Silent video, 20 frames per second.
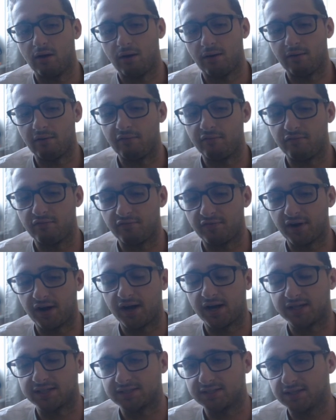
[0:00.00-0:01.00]
of
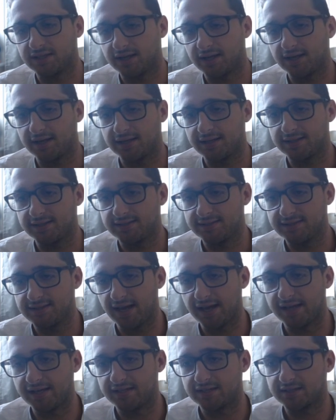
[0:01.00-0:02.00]
fast
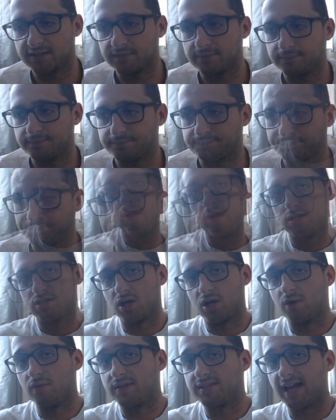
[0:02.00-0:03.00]
takes.
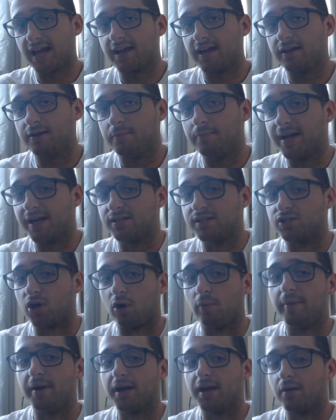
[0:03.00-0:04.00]
So the second big
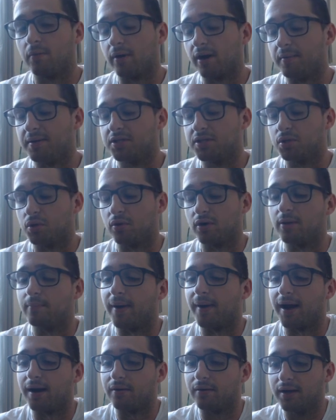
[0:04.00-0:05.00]
topic we're going to be talking
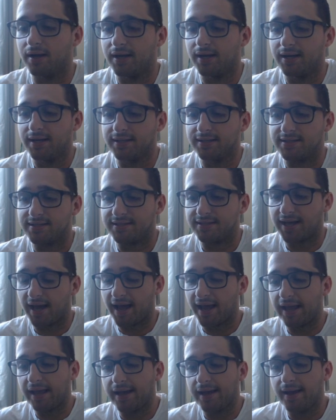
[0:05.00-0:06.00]
about
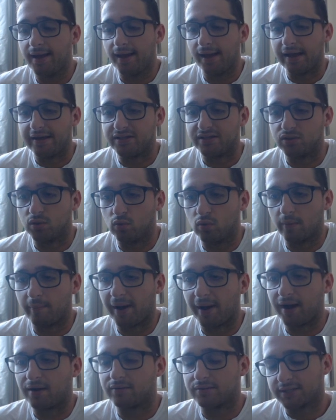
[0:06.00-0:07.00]
today is all
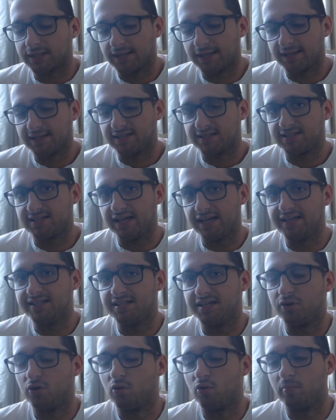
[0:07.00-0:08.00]
about
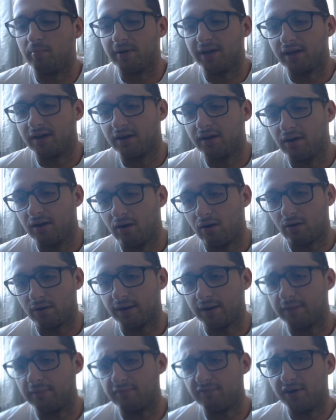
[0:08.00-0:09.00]
CT AWPing on
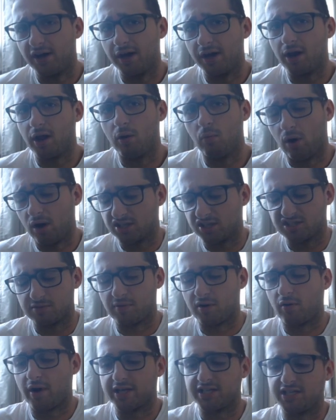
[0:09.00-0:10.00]
Inferno. What are some
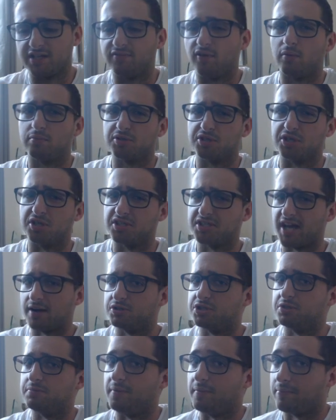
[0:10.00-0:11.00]
aggressive options? How
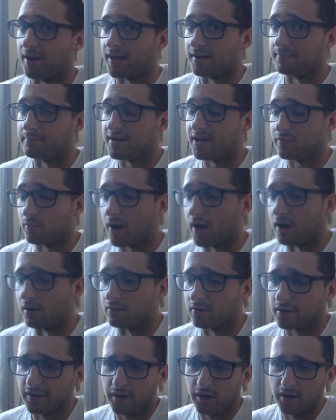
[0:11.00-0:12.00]
should we be playing
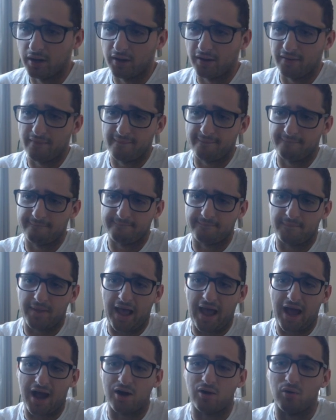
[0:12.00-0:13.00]
mid-round?
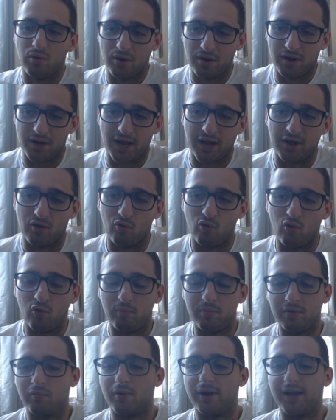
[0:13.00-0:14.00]
How can an
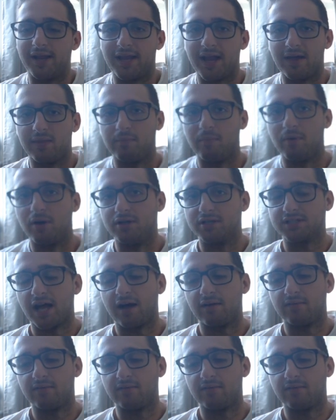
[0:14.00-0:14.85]
AWPer really get the most out of